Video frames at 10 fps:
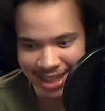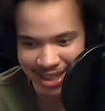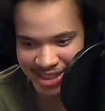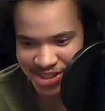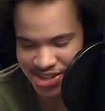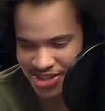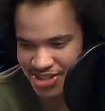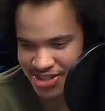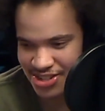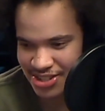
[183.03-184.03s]
it's
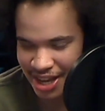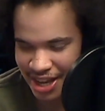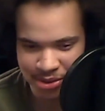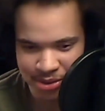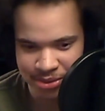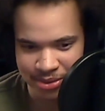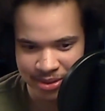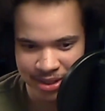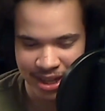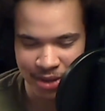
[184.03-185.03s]
just, I don't know,
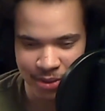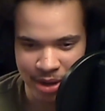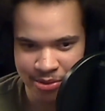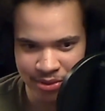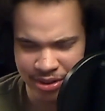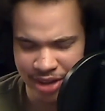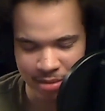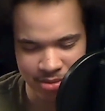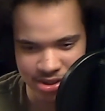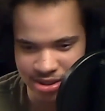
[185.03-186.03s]
like when I'm in front of the
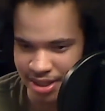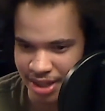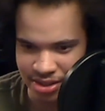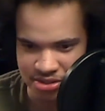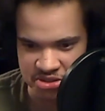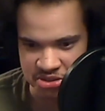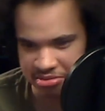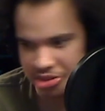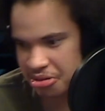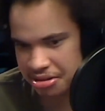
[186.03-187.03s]
camera, it's just like I just go on
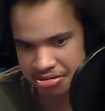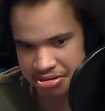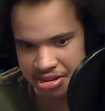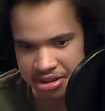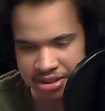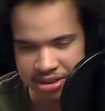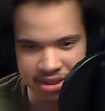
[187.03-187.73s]
and on.